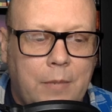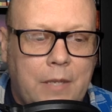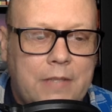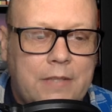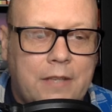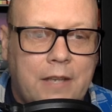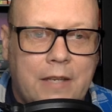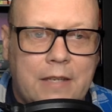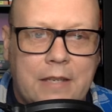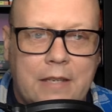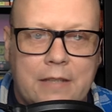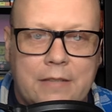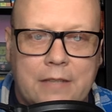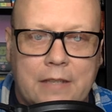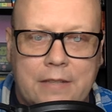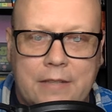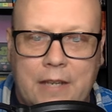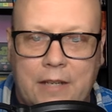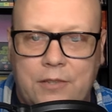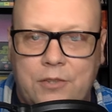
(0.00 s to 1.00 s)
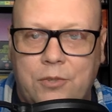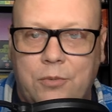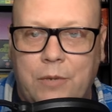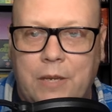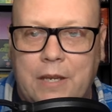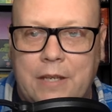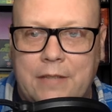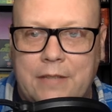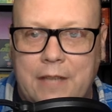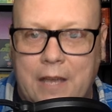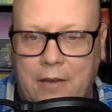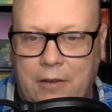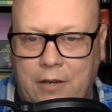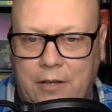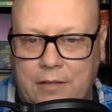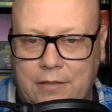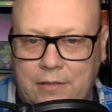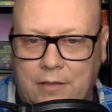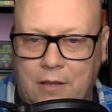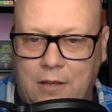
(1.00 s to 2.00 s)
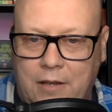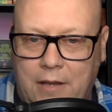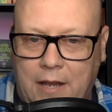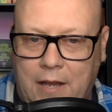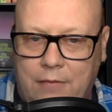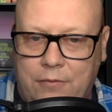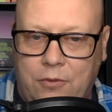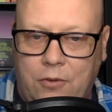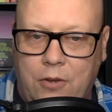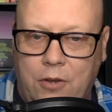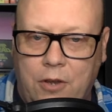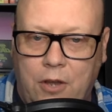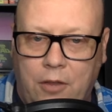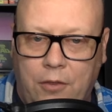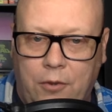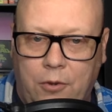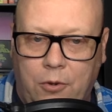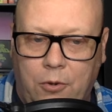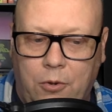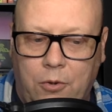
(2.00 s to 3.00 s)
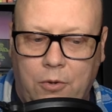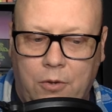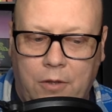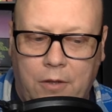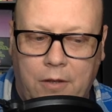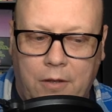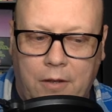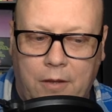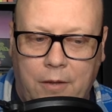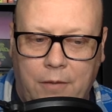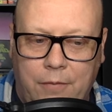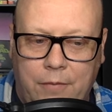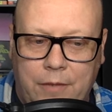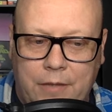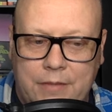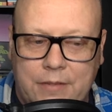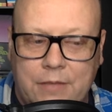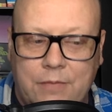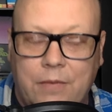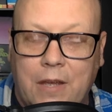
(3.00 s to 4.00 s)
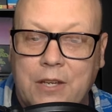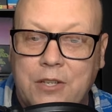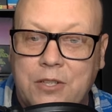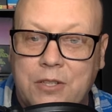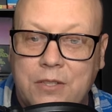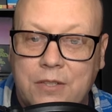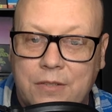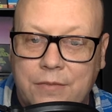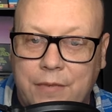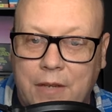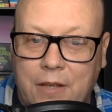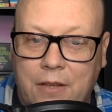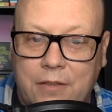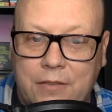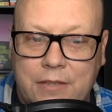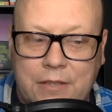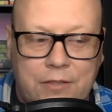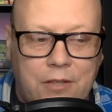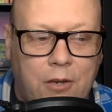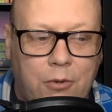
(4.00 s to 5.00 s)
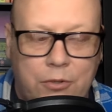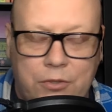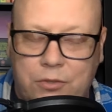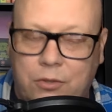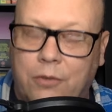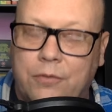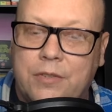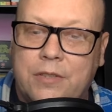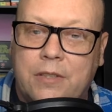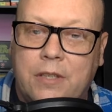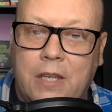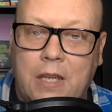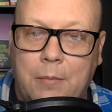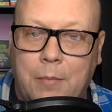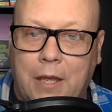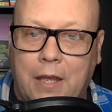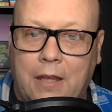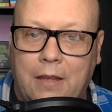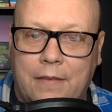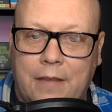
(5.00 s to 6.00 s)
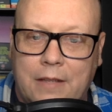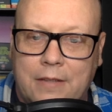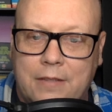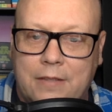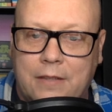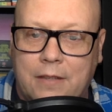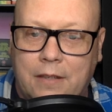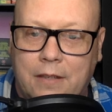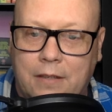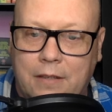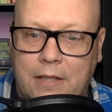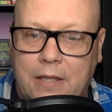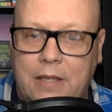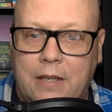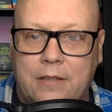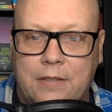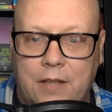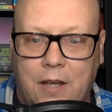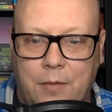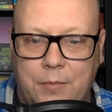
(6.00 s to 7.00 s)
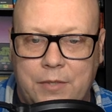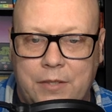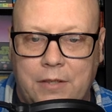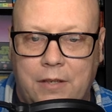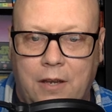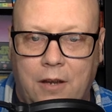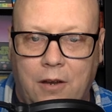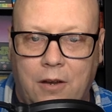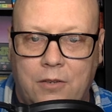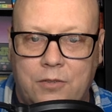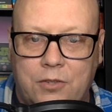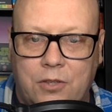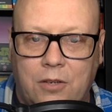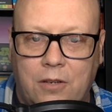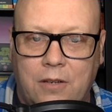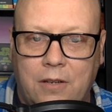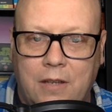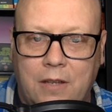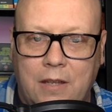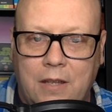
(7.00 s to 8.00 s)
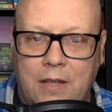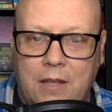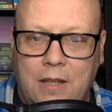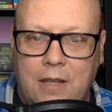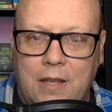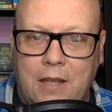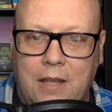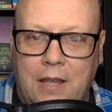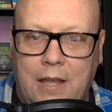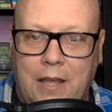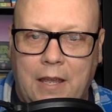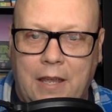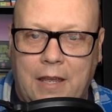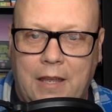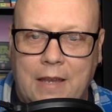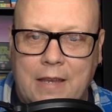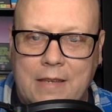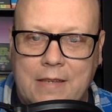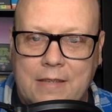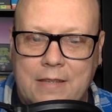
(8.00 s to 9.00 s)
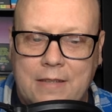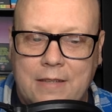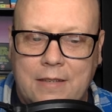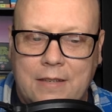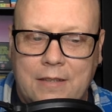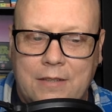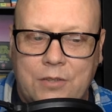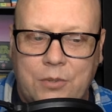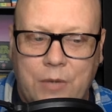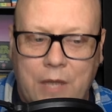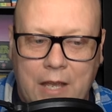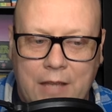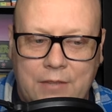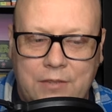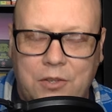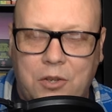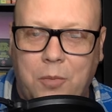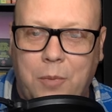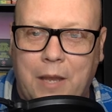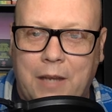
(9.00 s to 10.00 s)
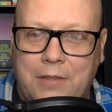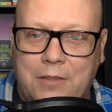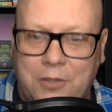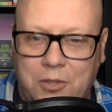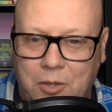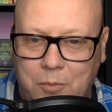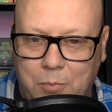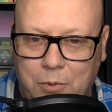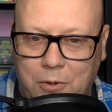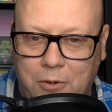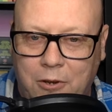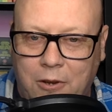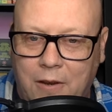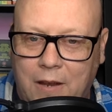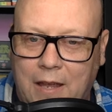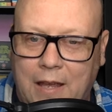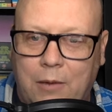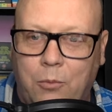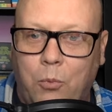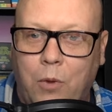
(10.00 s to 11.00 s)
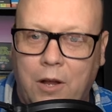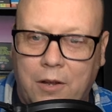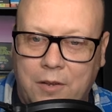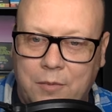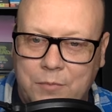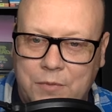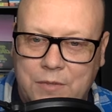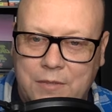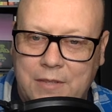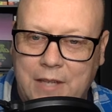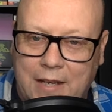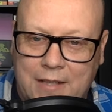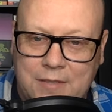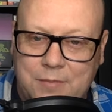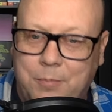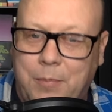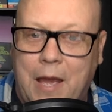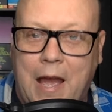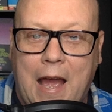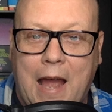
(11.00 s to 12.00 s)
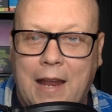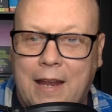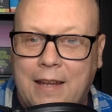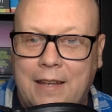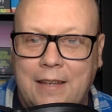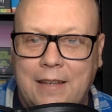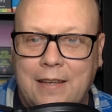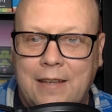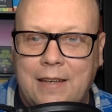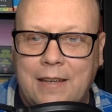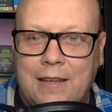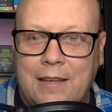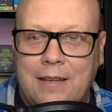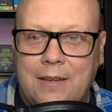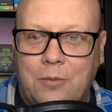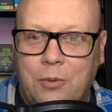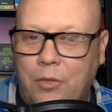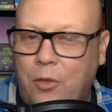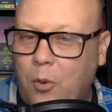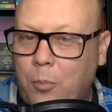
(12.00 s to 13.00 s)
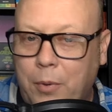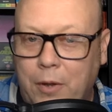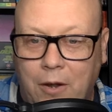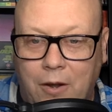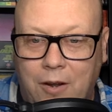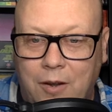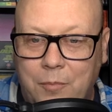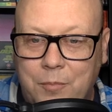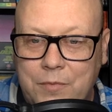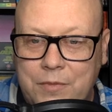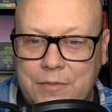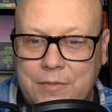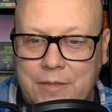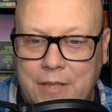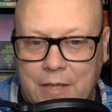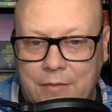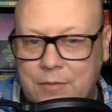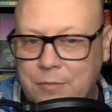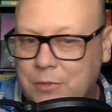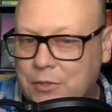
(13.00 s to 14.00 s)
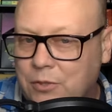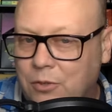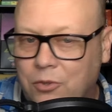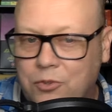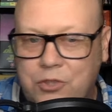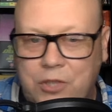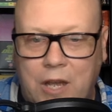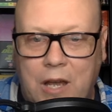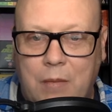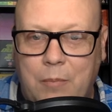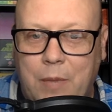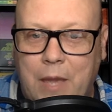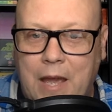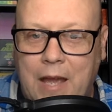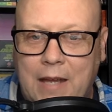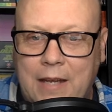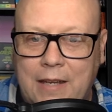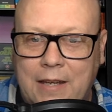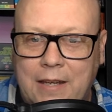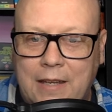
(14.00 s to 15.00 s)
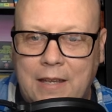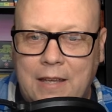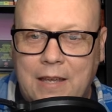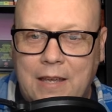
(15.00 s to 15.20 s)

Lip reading: basic idea is that Dexter Reed is down on his luck after another of his inventions fails. He's always sort of scheming. That's the Kenan Thompson character. And so he has to go back to Good Burger. Ed welcomes Dex back with open arms, gives him his old job back.